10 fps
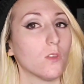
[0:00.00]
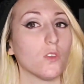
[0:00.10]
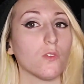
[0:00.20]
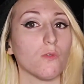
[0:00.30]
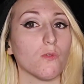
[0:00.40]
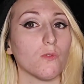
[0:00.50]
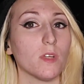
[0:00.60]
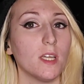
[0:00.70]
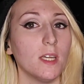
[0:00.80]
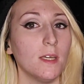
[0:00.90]

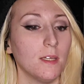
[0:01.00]
3,